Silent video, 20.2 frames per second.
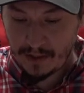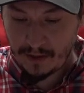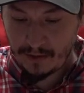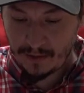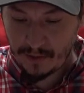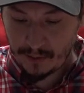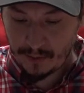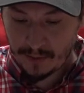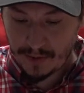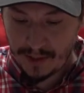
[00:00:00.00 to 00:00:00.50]

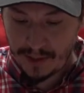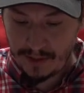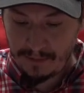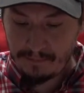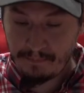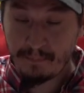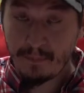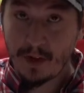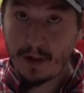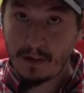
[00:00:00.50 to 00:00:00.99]
authority
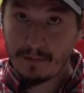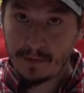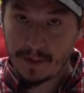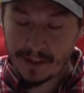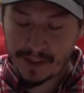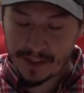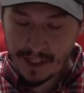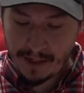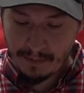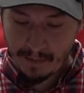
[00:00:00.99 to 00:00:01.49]
of the
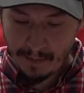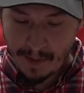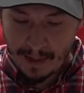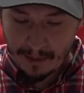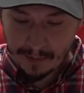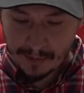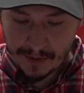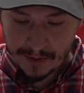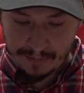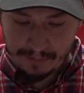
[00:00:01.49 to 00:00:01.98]
same
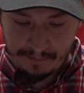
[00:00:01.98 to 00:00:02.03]
amount.